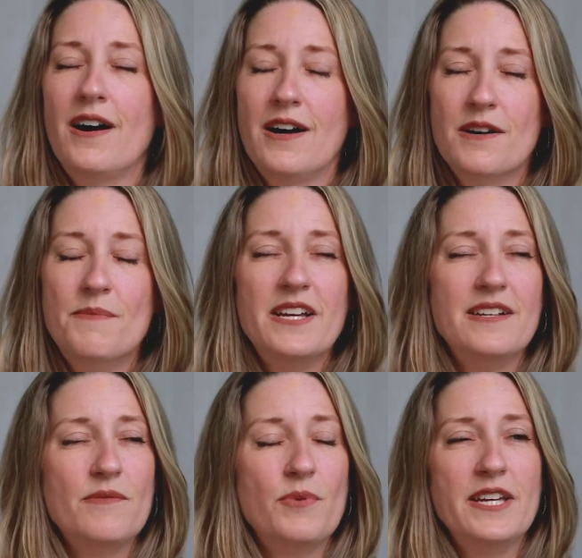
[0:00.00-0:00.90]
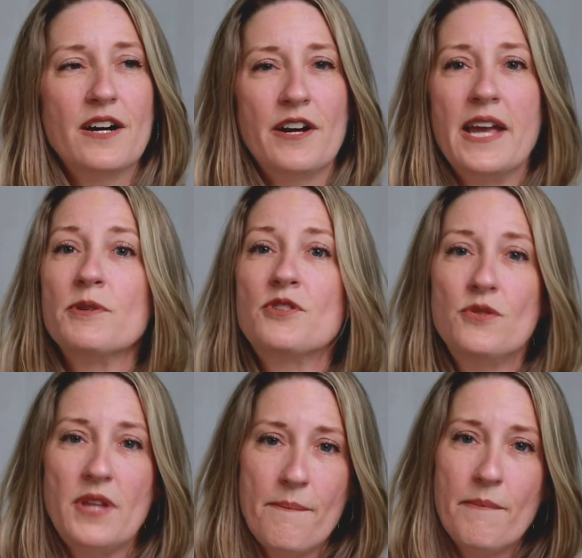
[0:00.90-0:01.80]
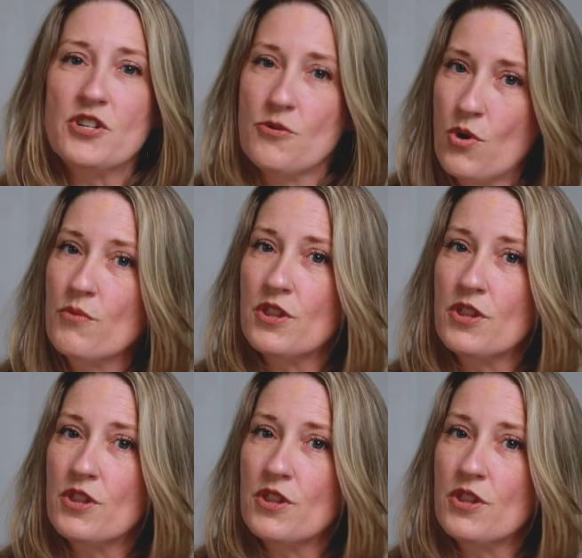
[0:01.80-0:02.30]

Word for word: Um, it, we are able to do that much more